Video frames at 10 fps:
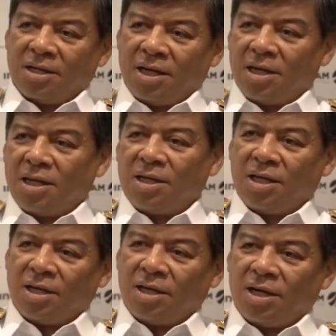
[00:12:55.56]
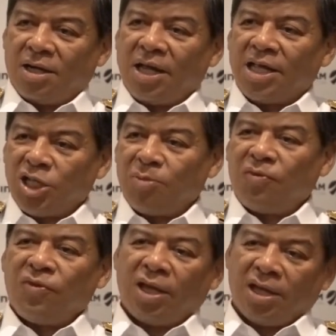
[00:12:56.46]
The
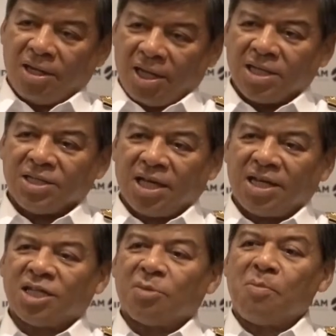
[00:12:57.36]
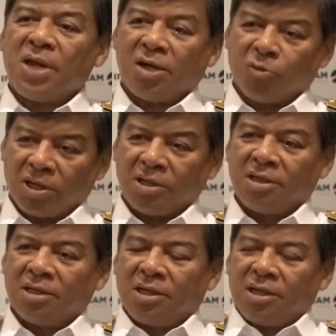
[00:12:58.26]
NGPV and the LCS. That's the main one,
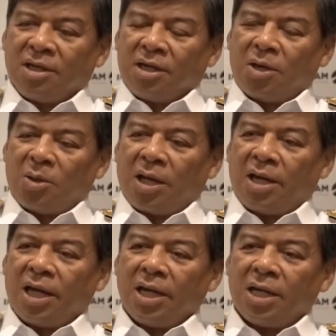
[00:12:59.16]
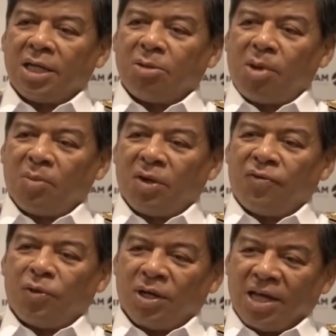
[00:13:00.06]
And then you remember,
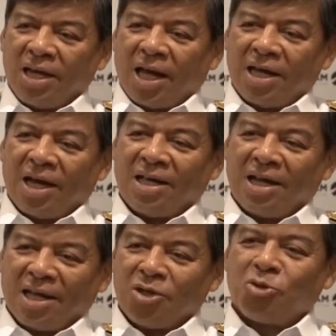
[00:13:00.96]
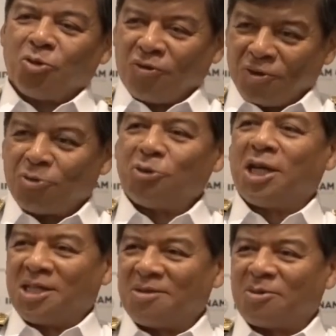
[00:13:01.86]
again, I like you to refer to
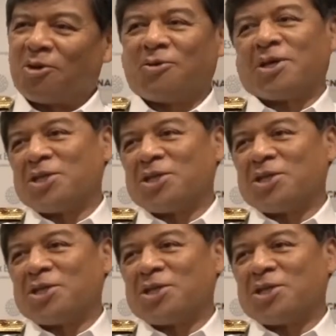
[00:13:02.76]
James, because